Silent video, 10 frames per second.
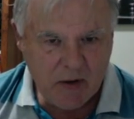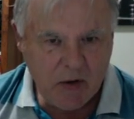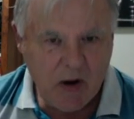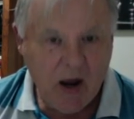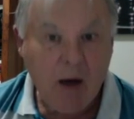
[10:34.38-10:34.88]

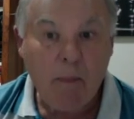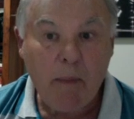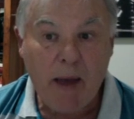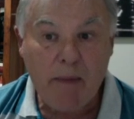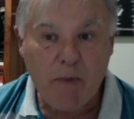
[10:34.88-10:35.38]

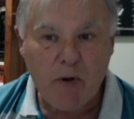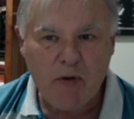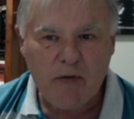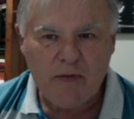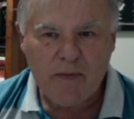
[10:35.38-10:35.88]
bad
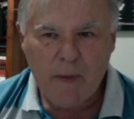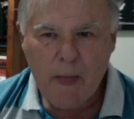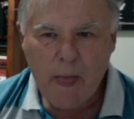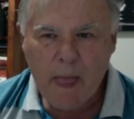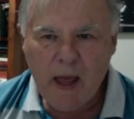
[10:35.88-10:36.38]
move.
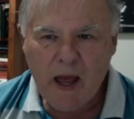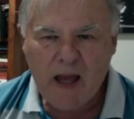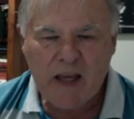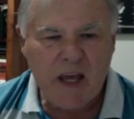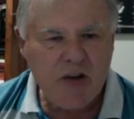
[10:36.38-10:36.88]

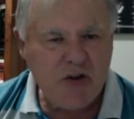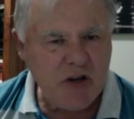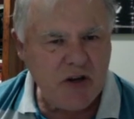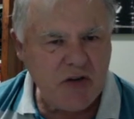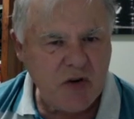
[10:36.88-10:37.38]
King
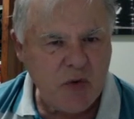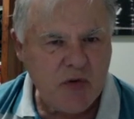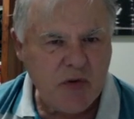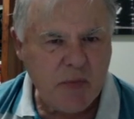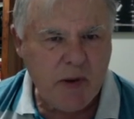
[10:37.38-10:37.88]
G2 was
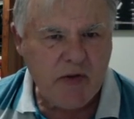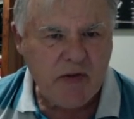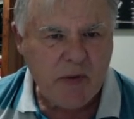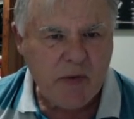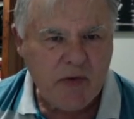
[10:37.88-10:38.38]
the best.
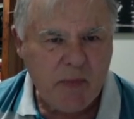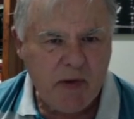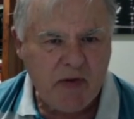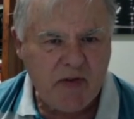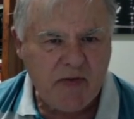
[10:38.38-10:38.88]
That was the
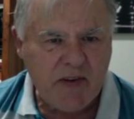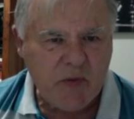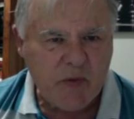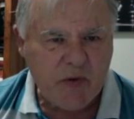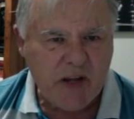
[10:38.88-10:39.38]
best defense
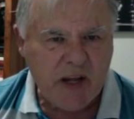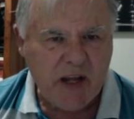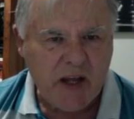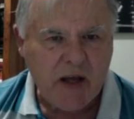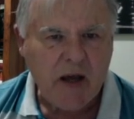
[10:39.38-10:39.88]
was king
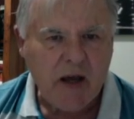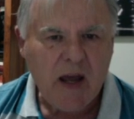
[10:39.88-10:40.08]
here.